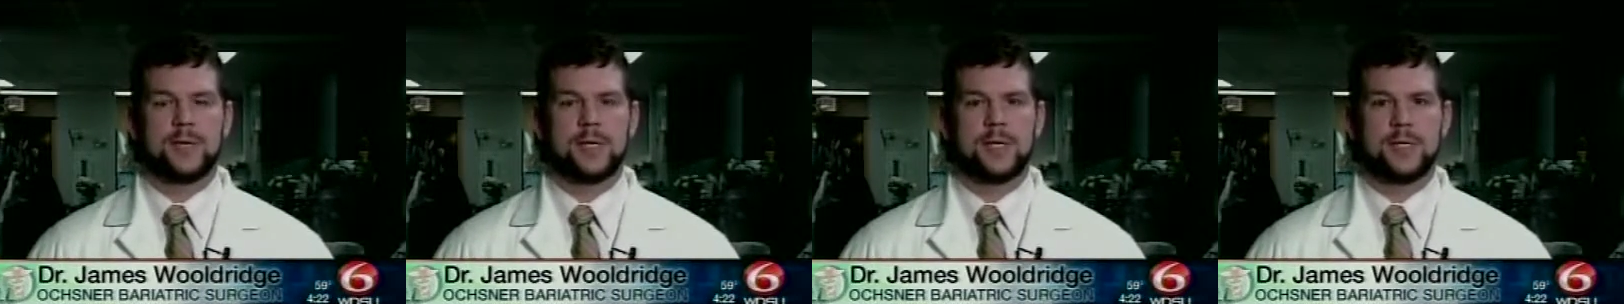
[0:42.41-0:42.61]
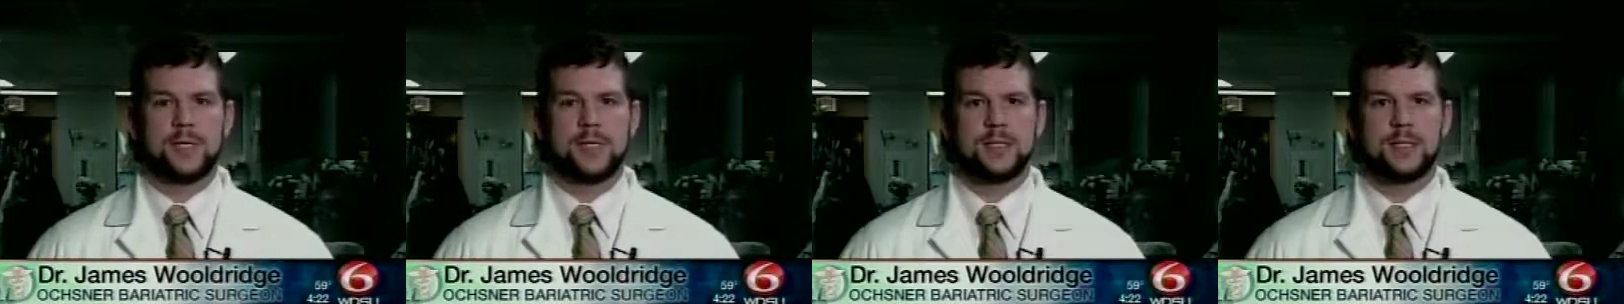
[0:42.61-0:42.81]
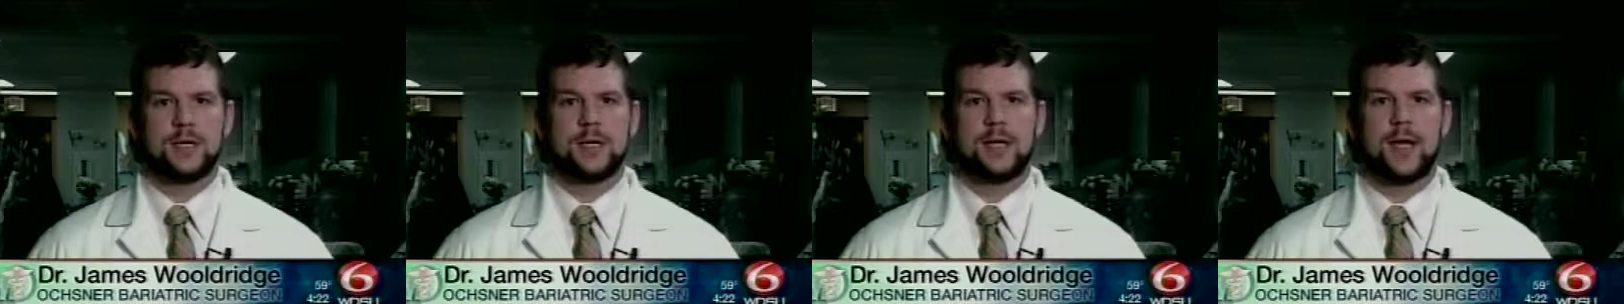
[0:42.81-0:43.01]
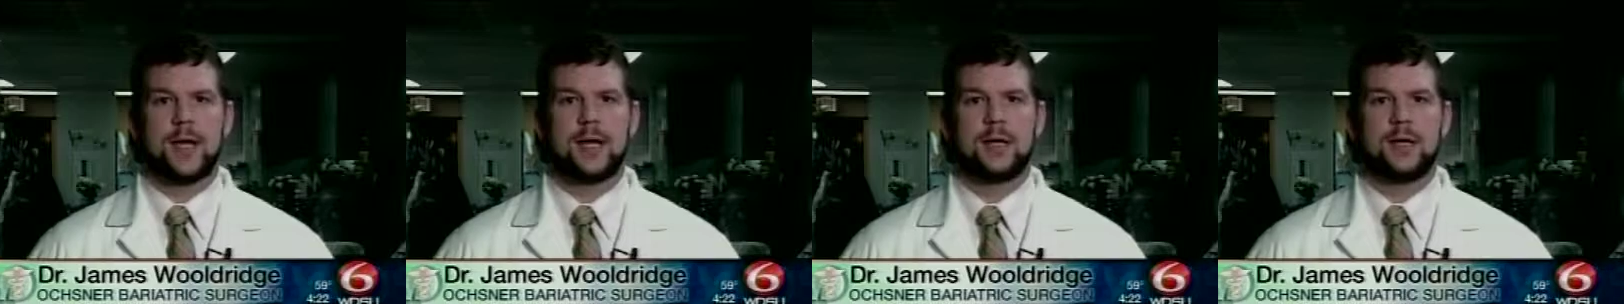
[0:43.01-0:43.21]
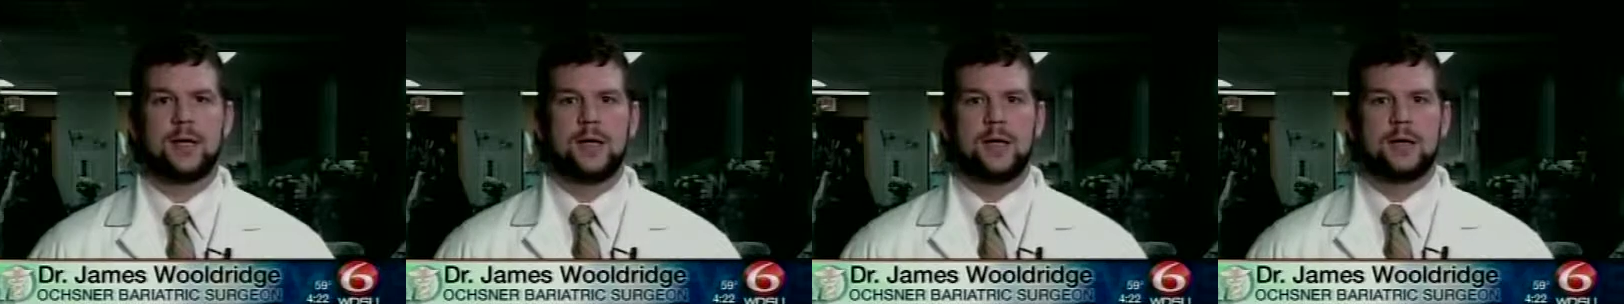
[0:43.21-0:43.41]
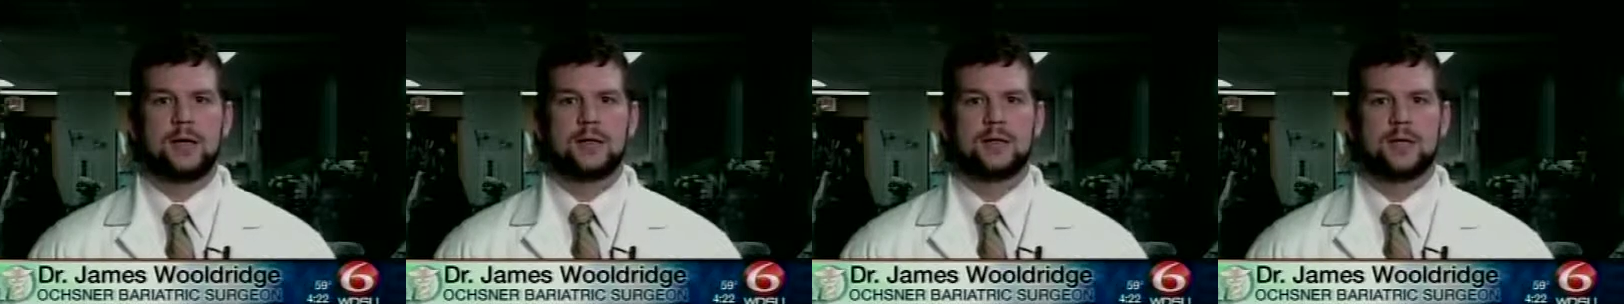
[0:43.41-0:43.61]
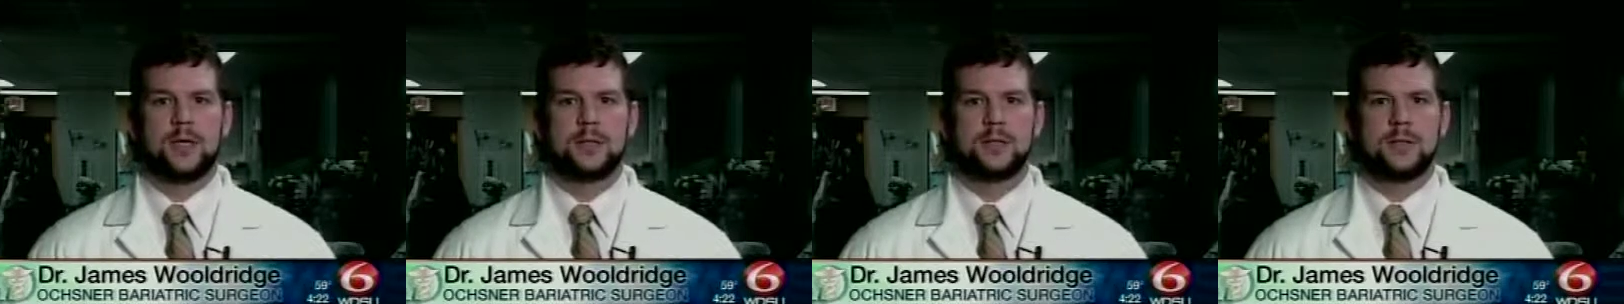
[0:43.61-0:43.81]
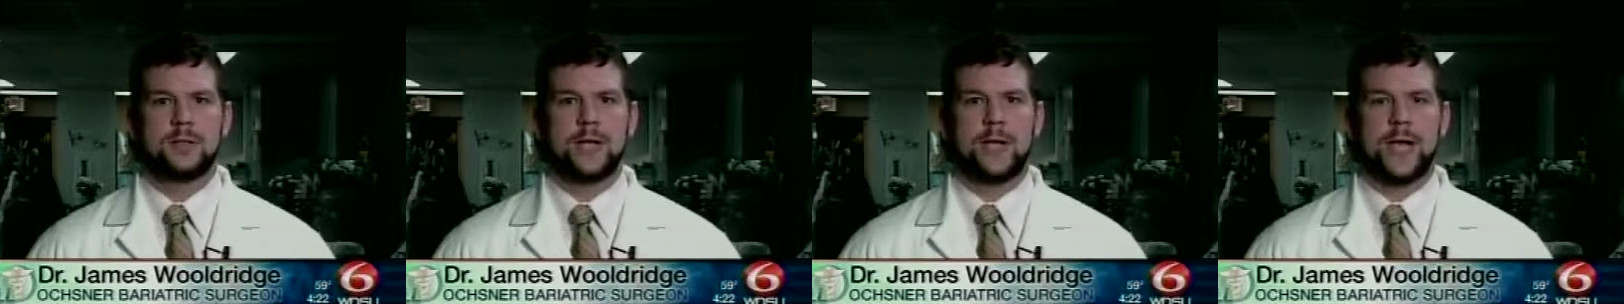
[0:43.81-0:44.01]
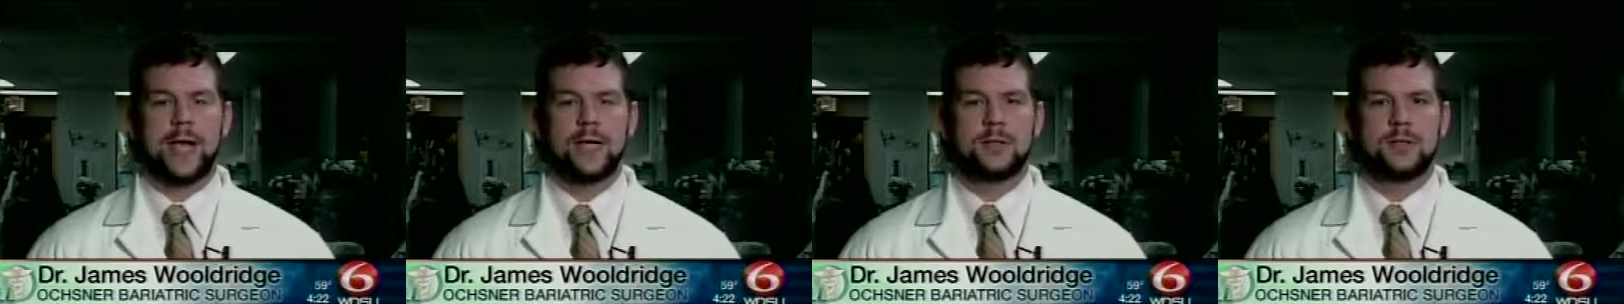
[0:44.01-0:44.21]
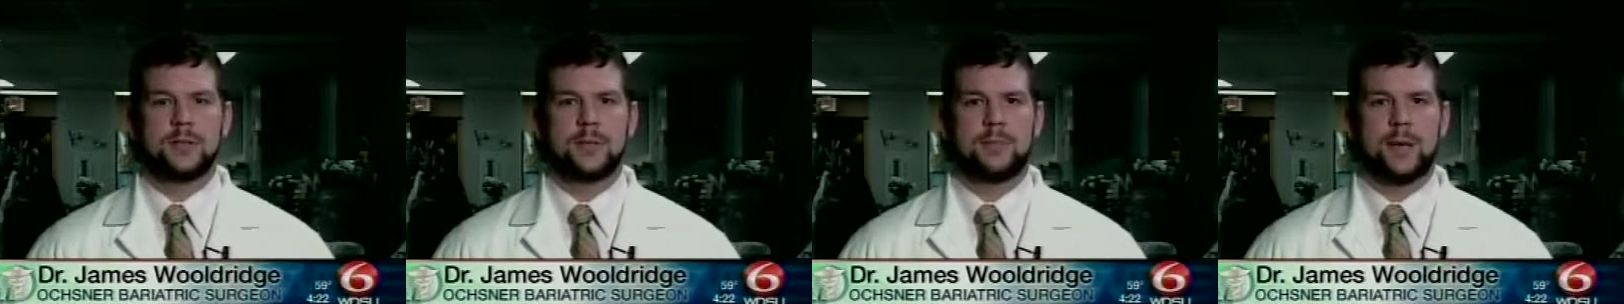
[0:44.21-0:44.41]
But in addition to that, there's also the
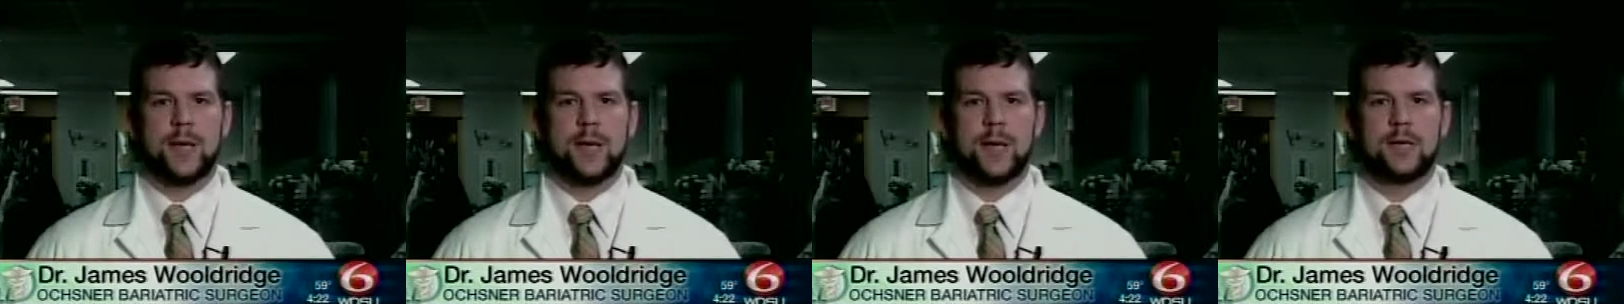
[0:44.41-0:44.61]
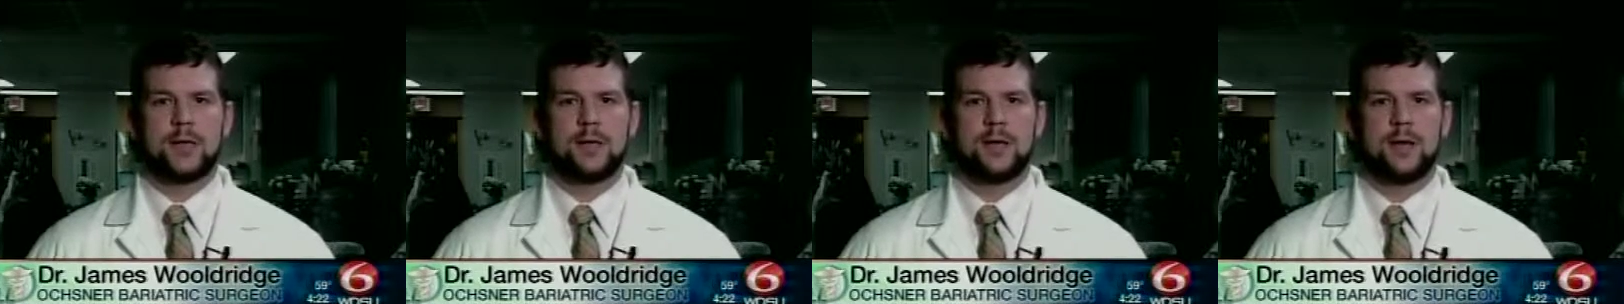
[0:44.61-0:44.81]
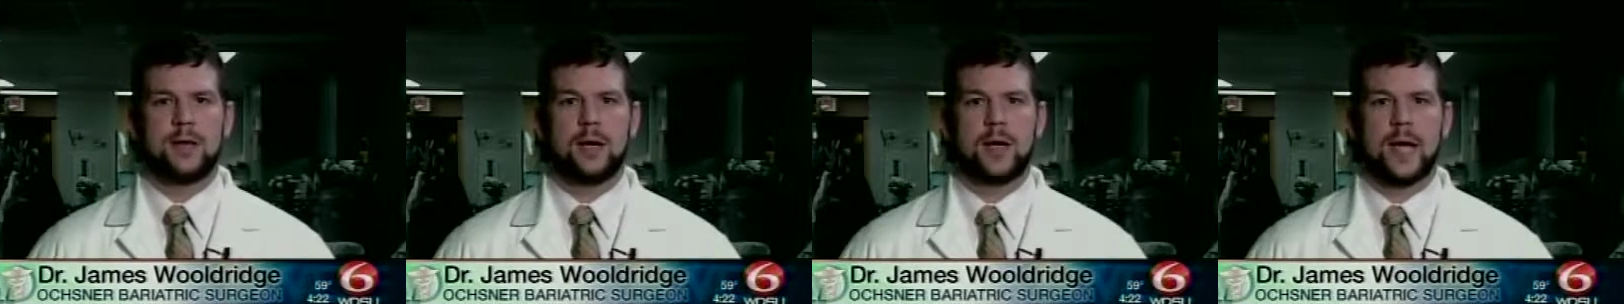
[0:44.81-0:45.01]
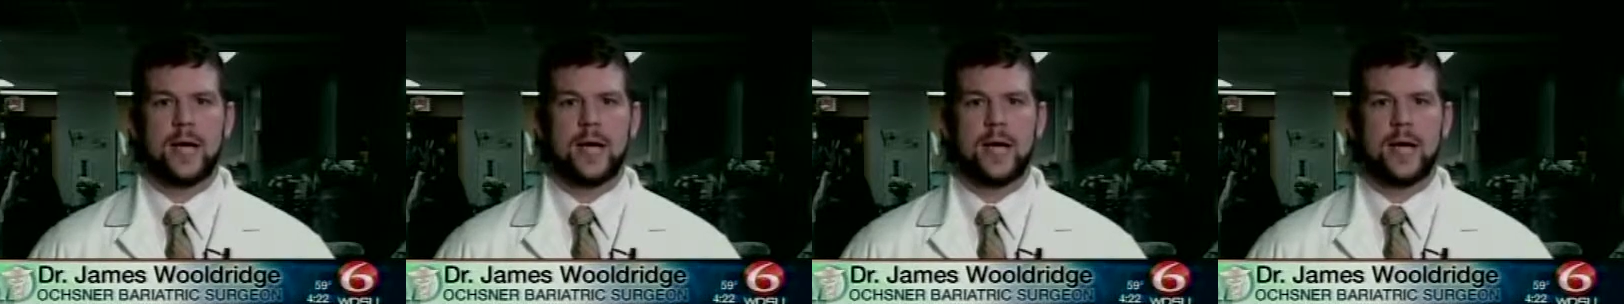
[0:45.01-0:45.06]
gastric band.